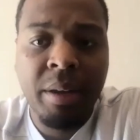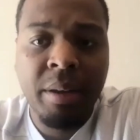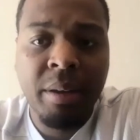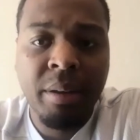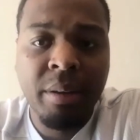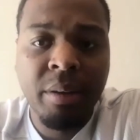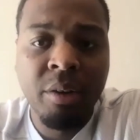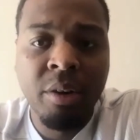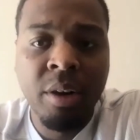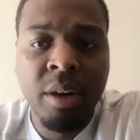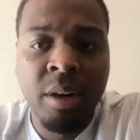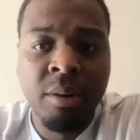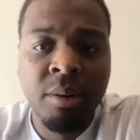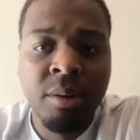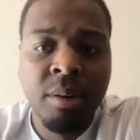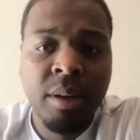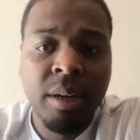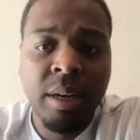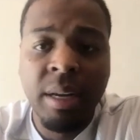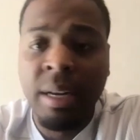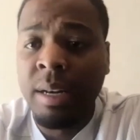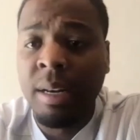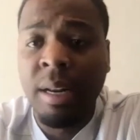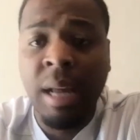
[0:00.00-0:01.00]
you know,
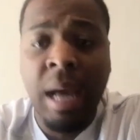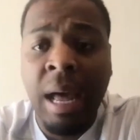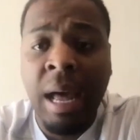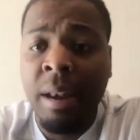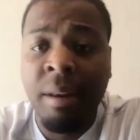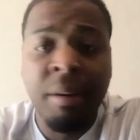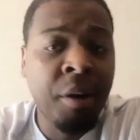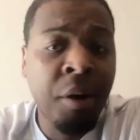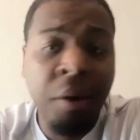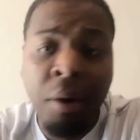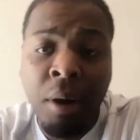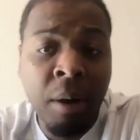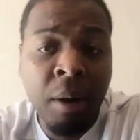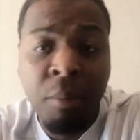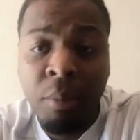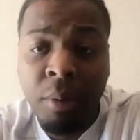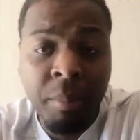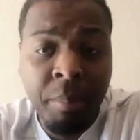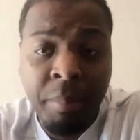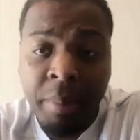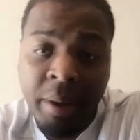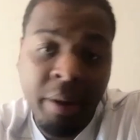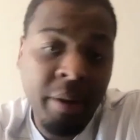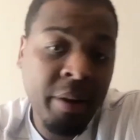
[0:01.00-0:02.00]
and I know I
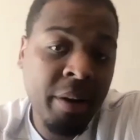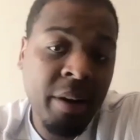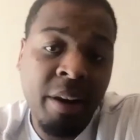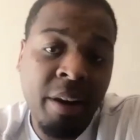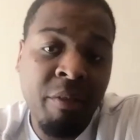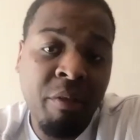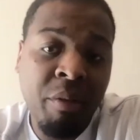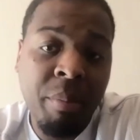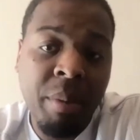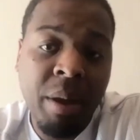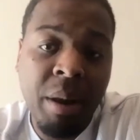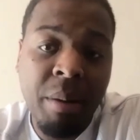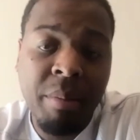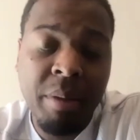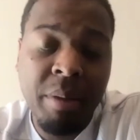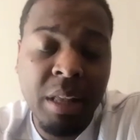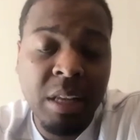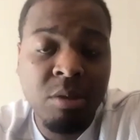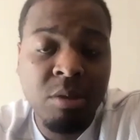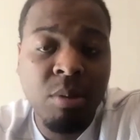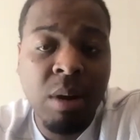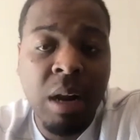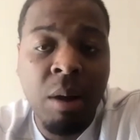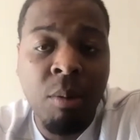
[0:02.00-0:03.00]
wasn't better than everybody, but
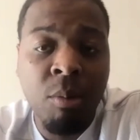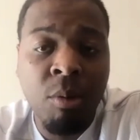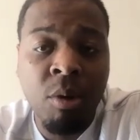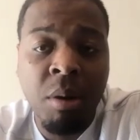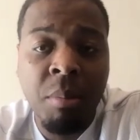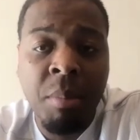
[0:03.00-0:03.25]
that's what I wanted.